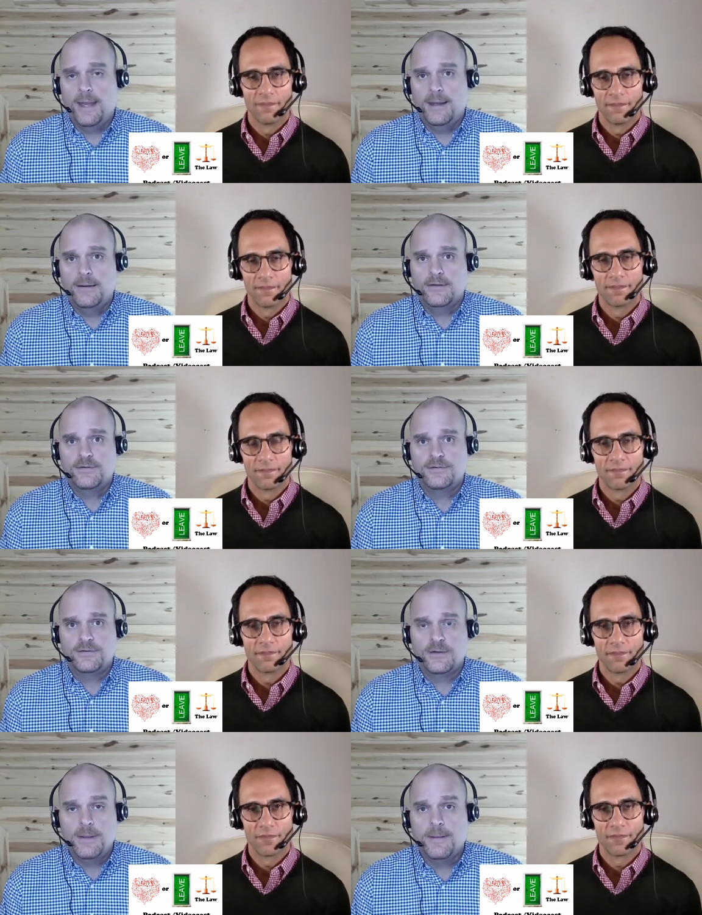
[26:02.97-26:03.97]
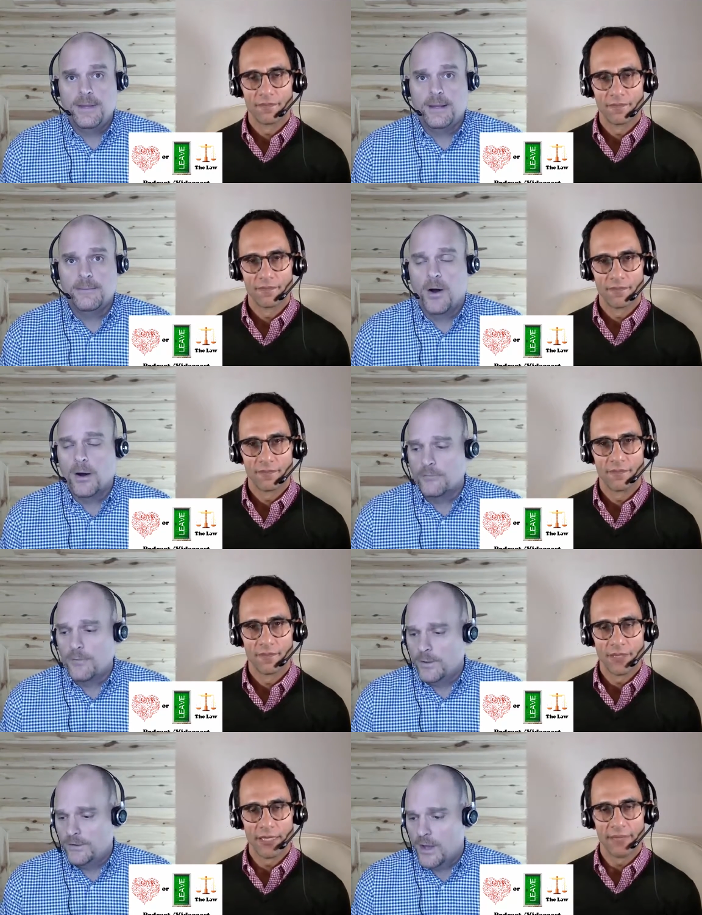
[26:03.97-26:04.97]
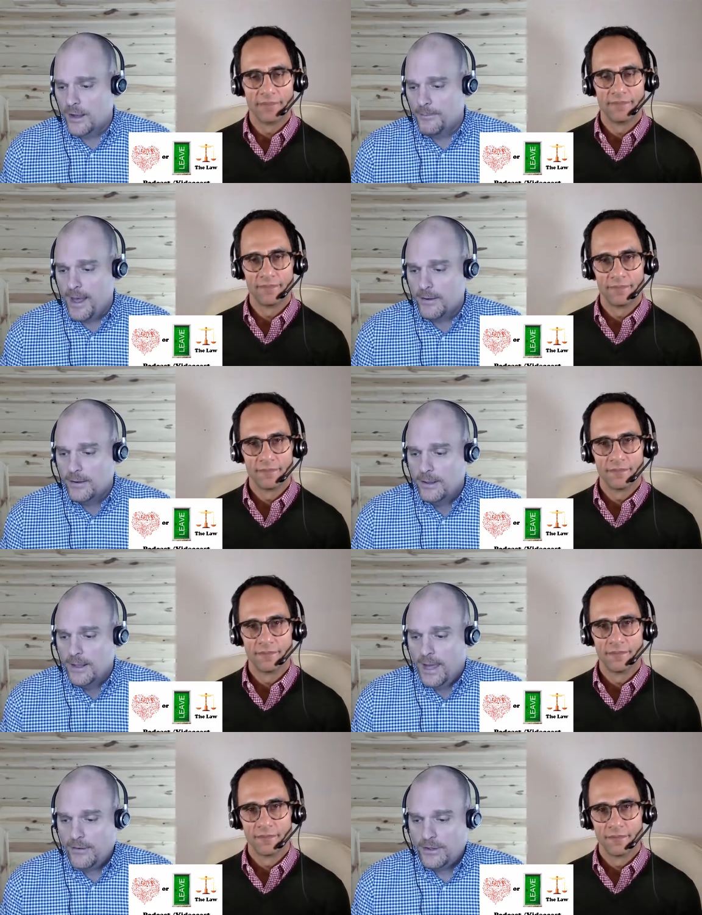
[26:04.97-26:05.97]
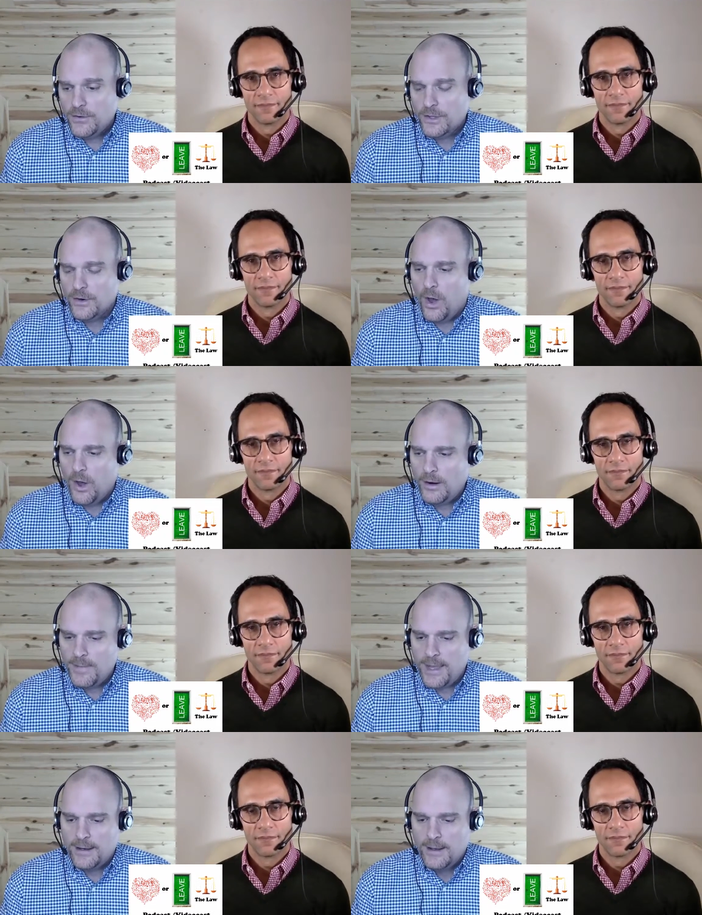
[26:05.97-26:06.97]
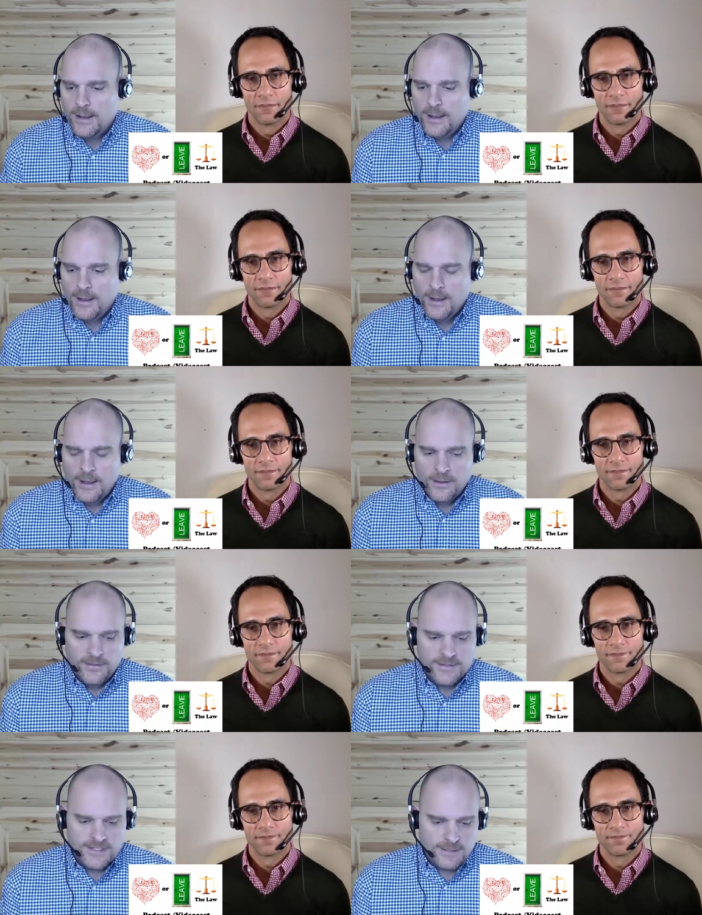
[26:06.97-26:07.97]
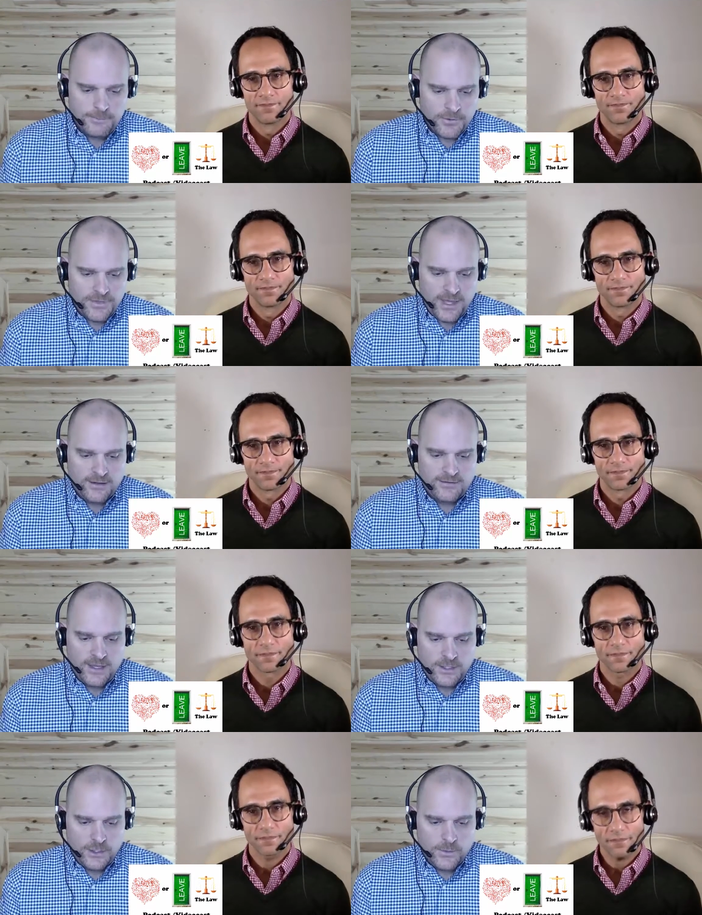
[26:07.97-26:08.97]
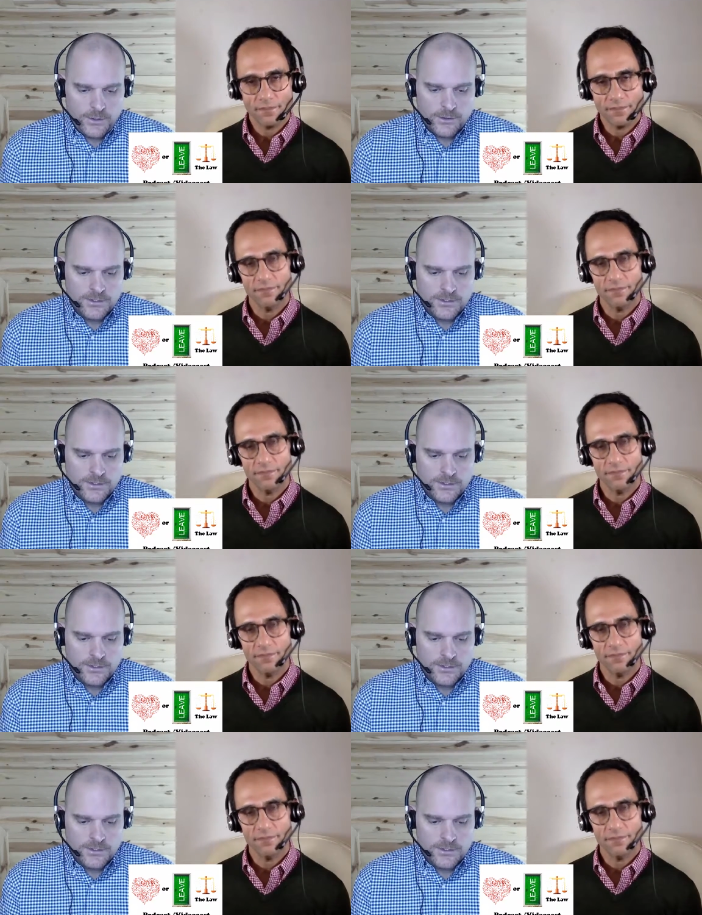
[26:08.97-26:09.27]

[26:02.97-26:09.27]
Speaker 1: it is going to be a big part of what we talk yeah. about. How can you can automate the simple things that you and your